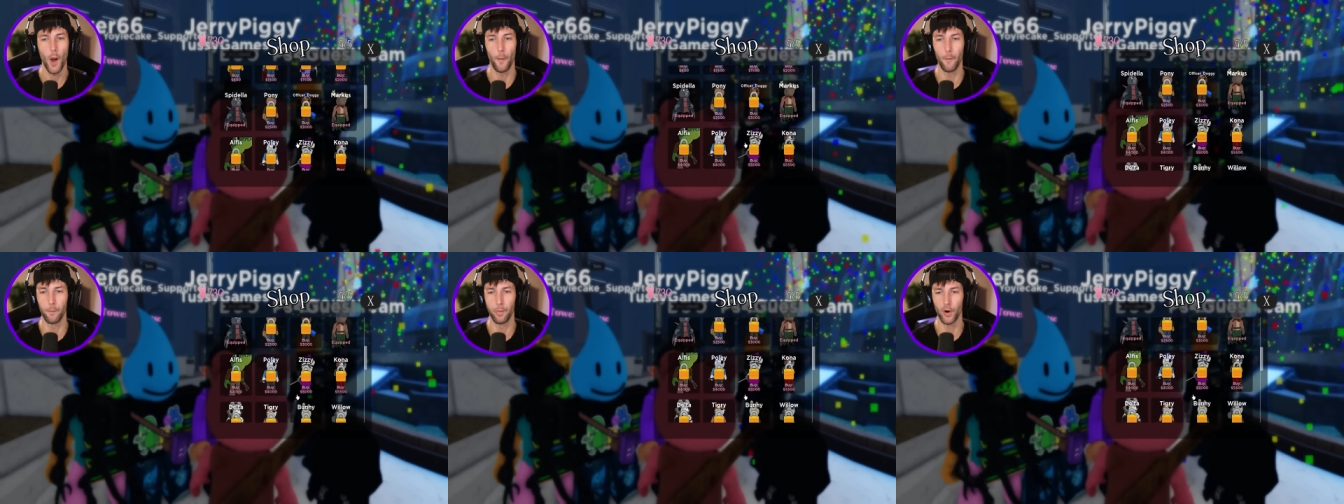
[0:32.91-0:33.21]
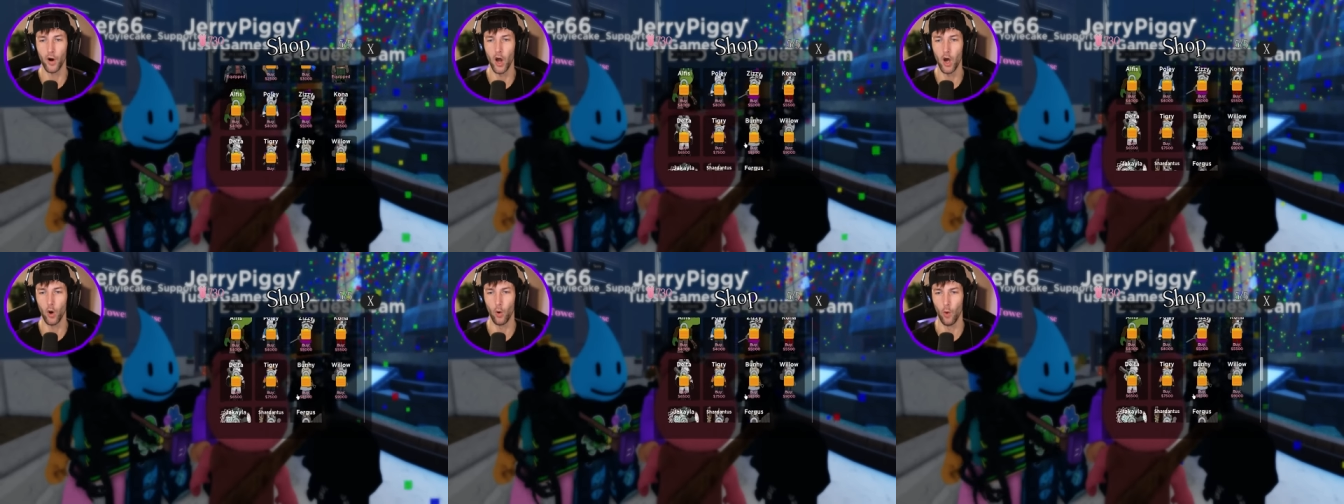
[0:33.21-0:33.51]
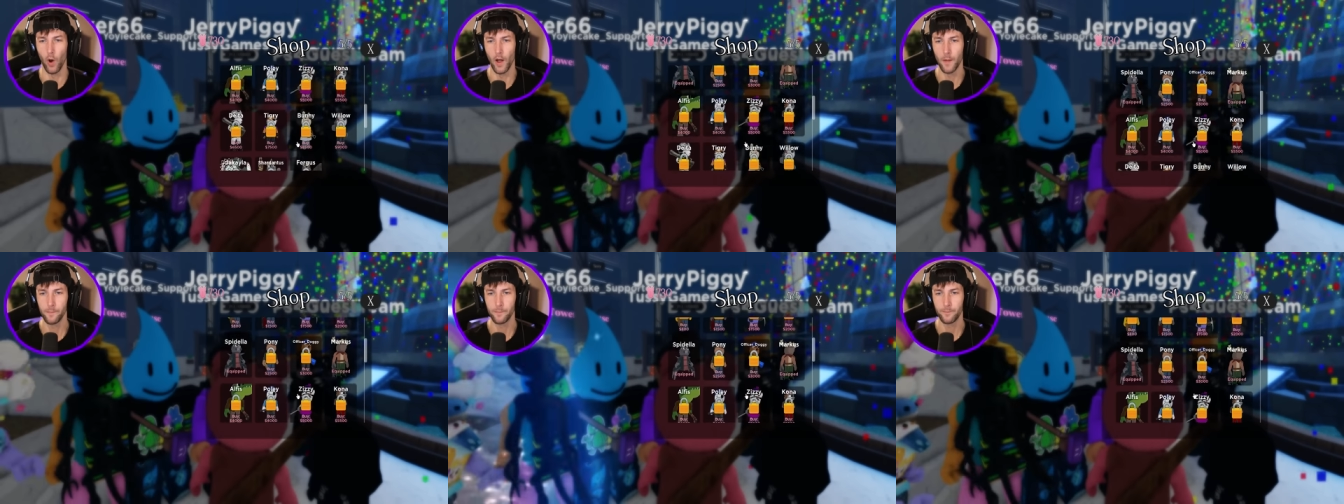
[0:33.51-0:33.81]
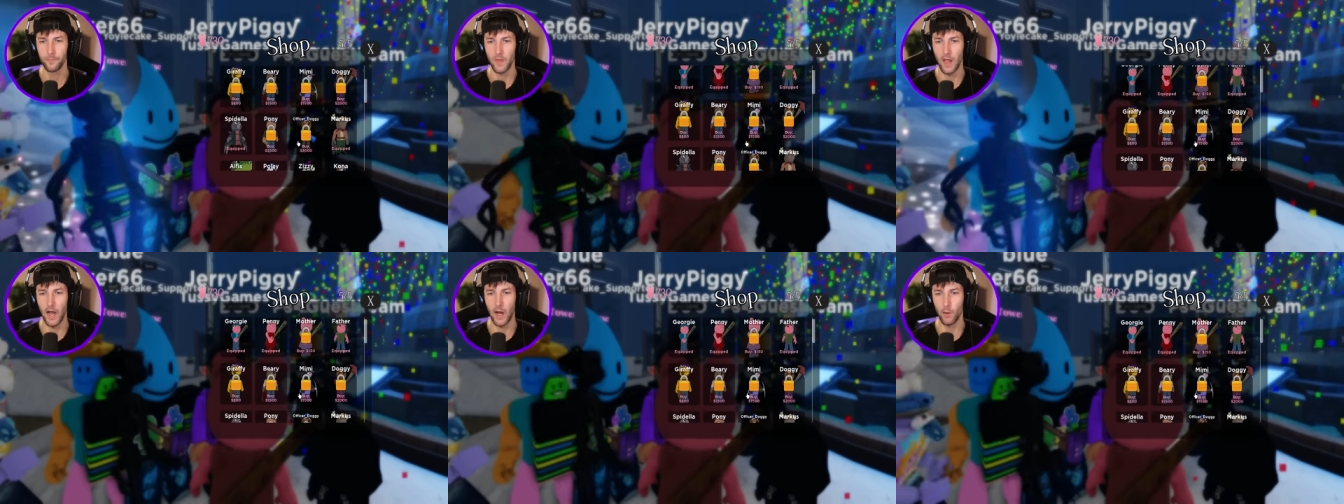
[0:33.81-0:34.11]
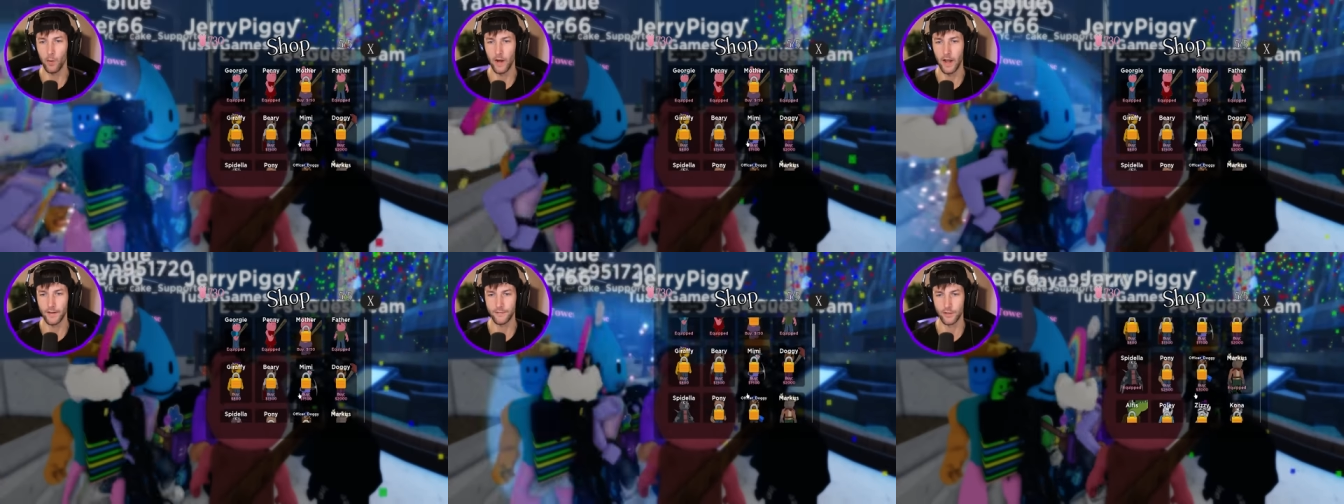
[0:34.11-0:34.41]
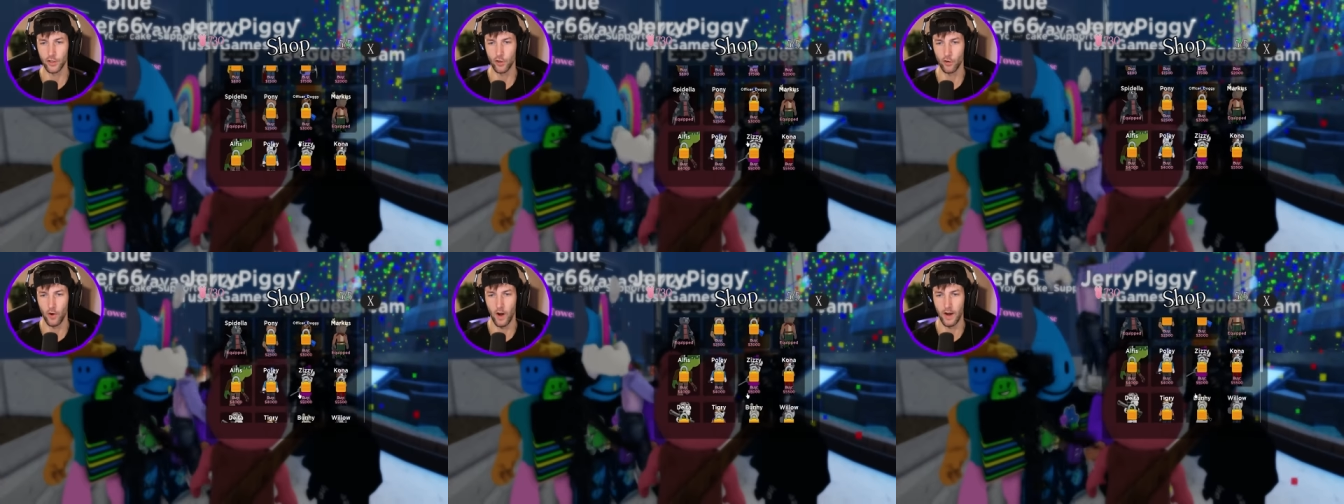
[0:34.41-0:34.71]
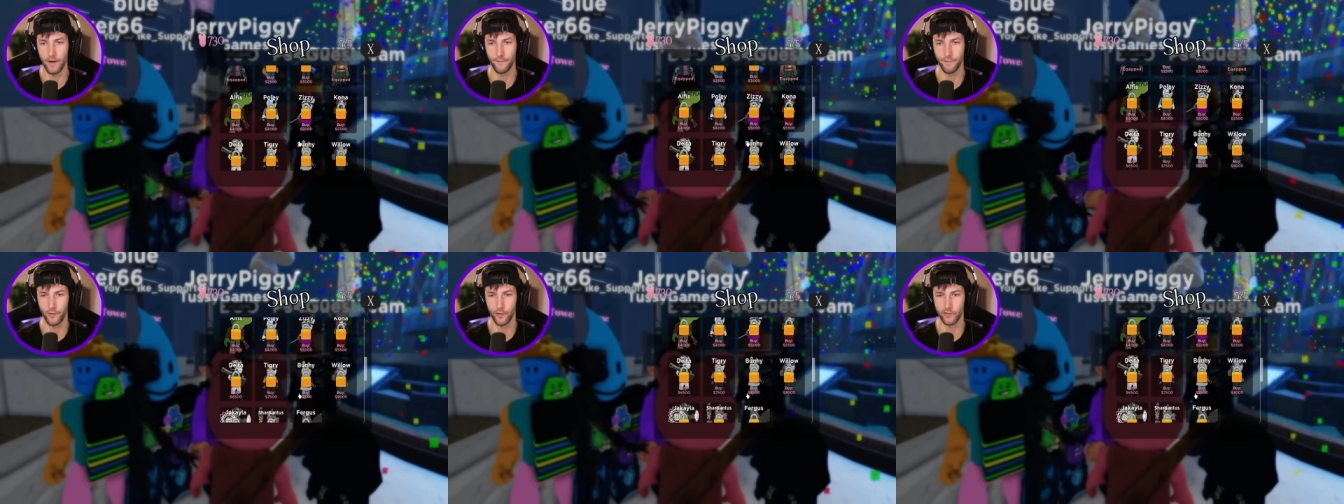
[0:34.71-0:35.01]
Bro, I would have to
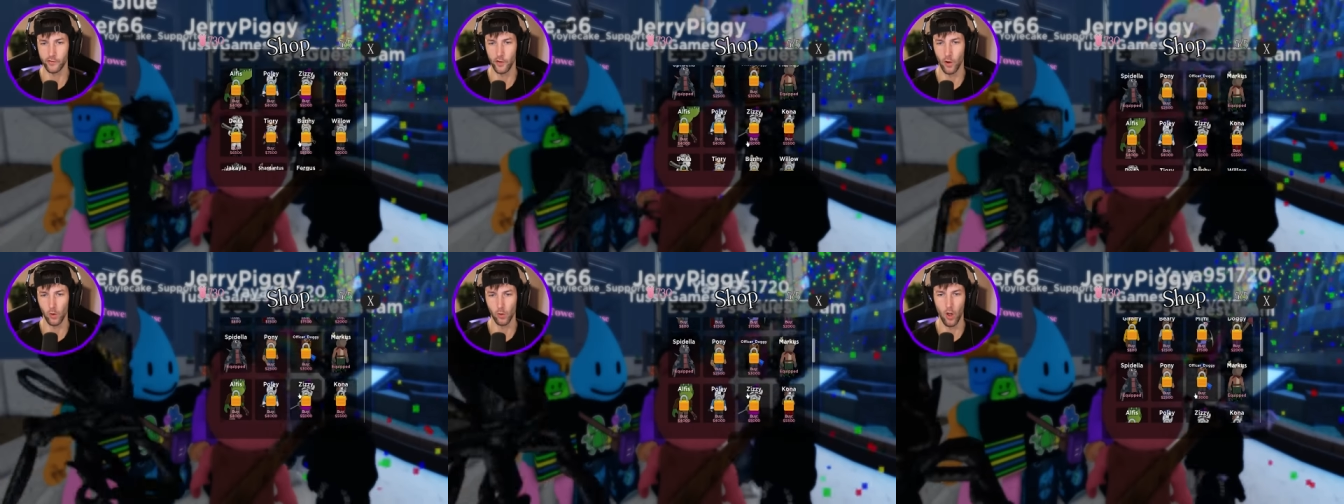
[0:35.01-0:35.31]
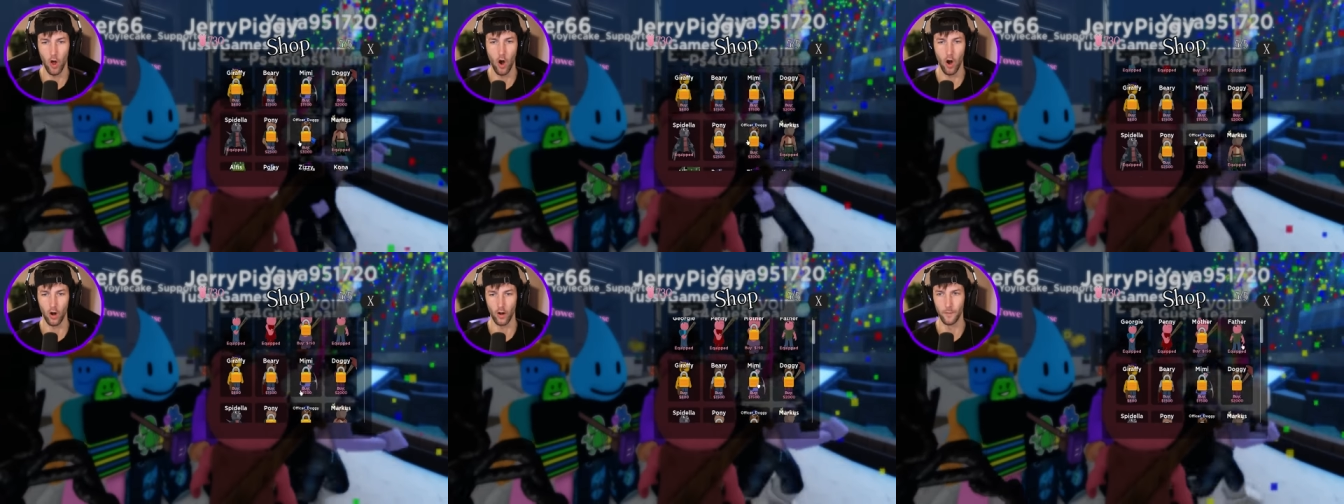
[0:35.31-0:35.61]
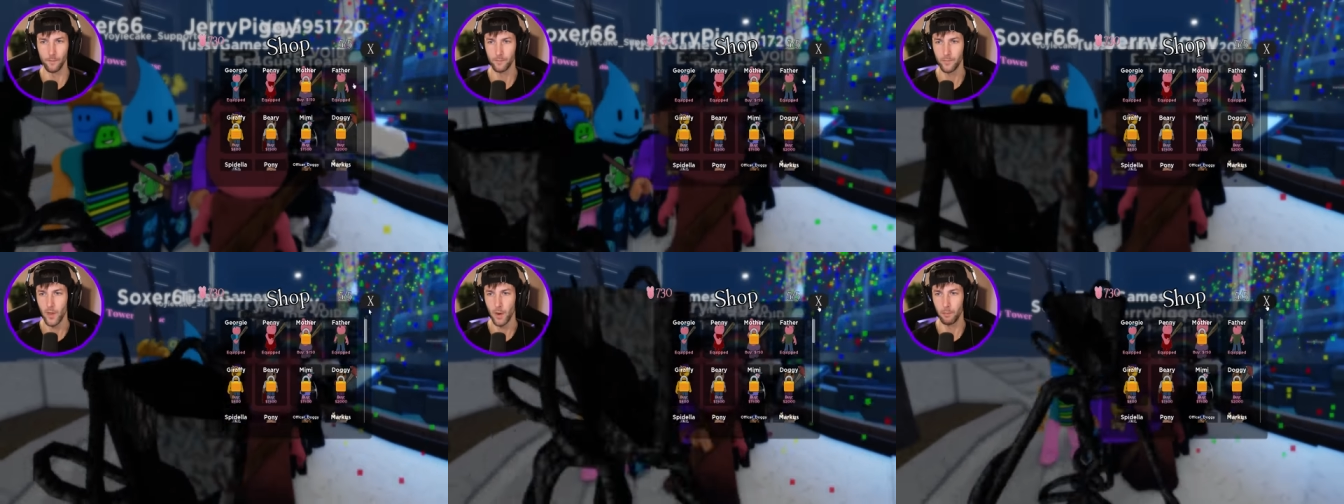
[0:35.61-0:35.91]
grind for so long.